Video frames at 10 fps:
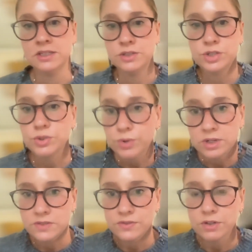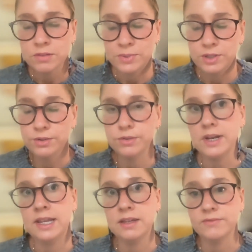storage for compute,
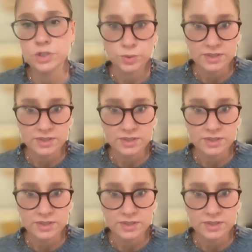and virtual